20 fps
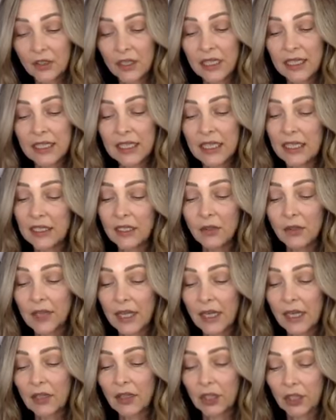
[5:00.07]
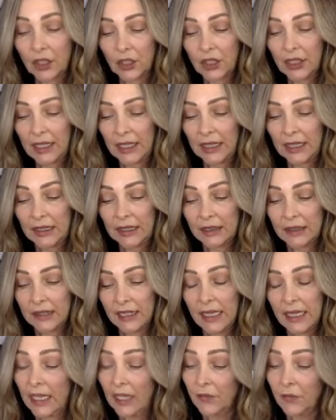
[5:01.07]
continue their learning.
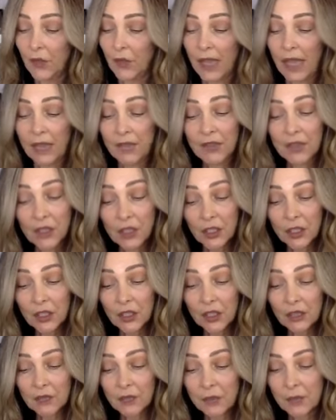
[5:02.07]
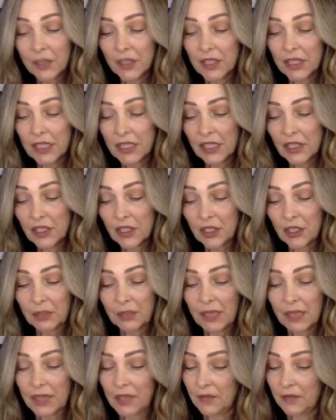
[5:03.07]
If you haven't heard from your teacher
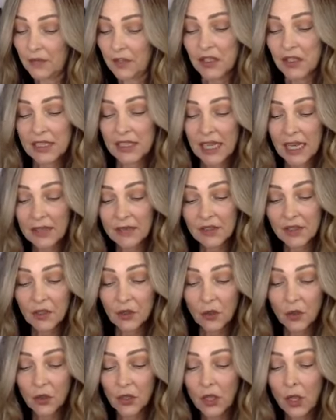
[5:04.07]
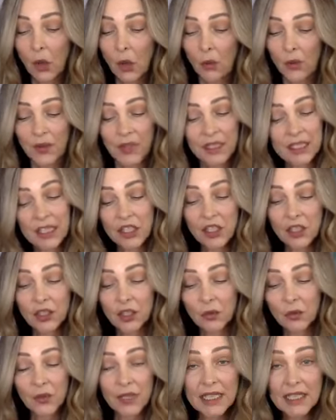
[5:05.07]
by the first day of school with
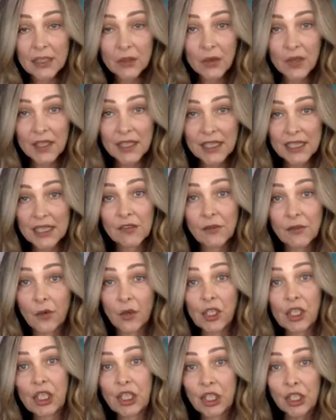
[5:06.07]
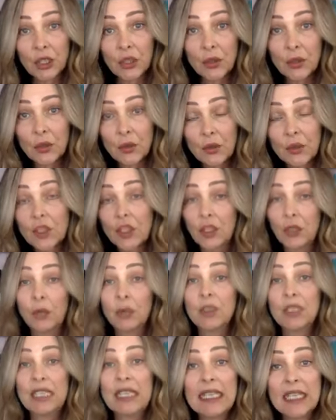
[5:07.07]
additional resources for you to
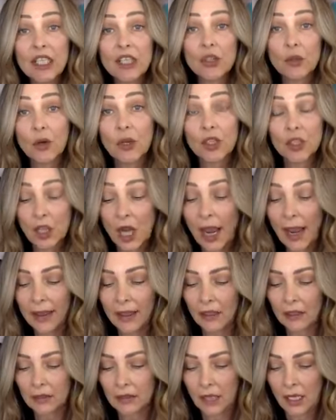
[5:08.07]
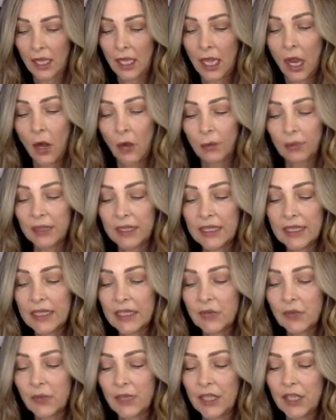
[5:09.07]
teach your child,
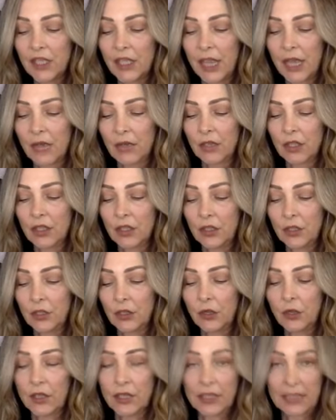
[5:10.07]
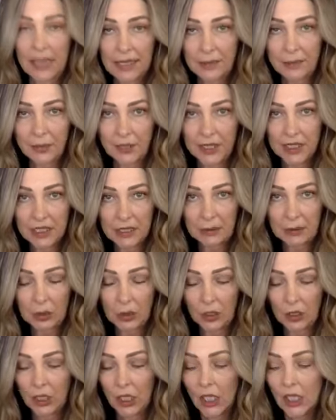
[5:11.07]
please reach out to your site
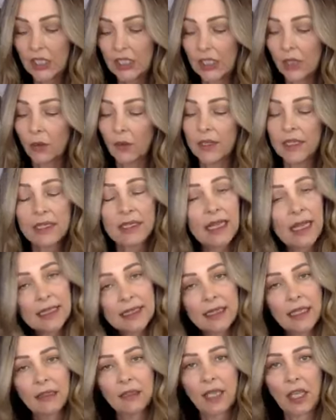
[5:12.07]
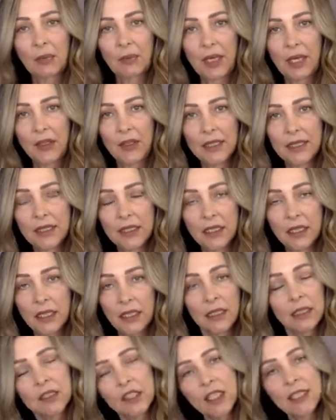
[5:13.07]
principal. So what does that sound like, parents?
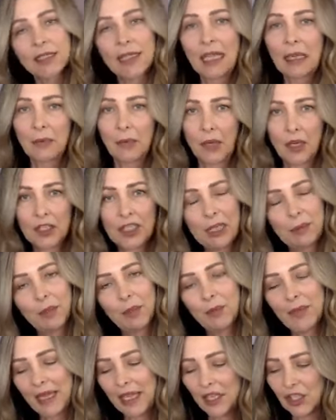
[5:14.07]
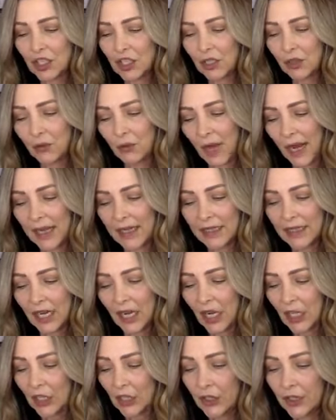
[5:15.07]
Just like March, April, May, and June, right?
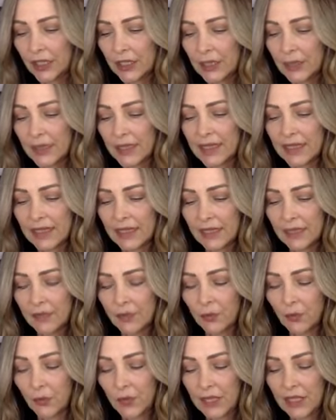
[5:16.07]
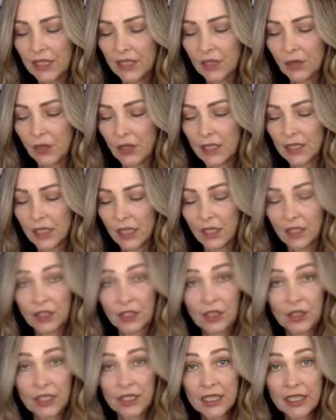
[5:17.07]
You're going to receive
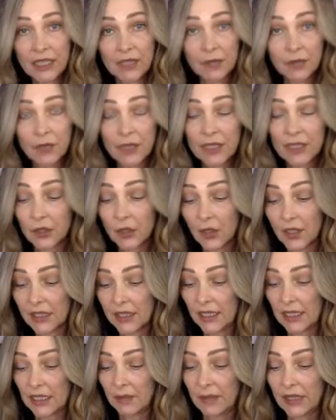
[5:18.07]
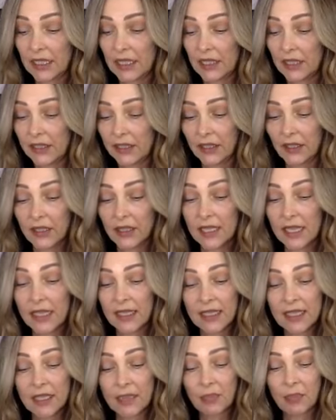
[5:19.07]
alternative resources, materials,
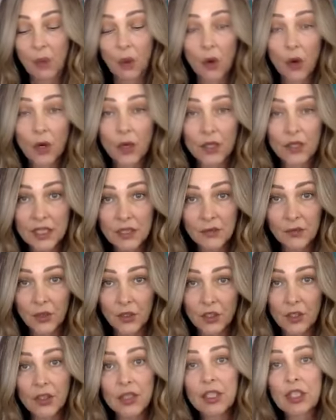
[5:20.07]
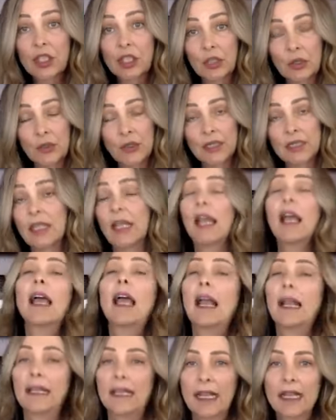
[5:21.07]
and supports for your student.
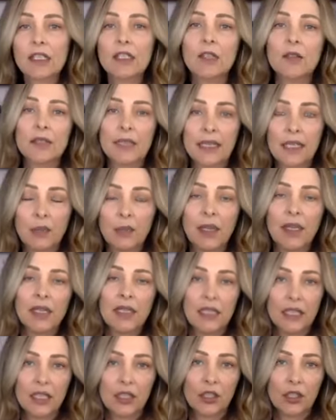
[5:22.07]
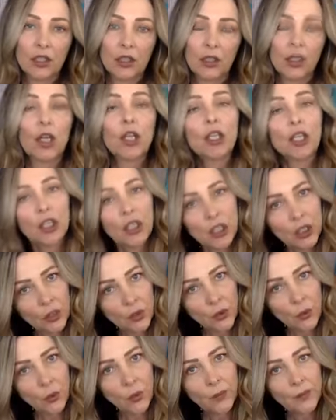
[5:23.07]
And guess who's going to be the teacher?
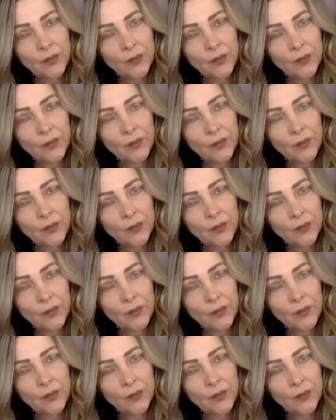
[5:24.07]
You.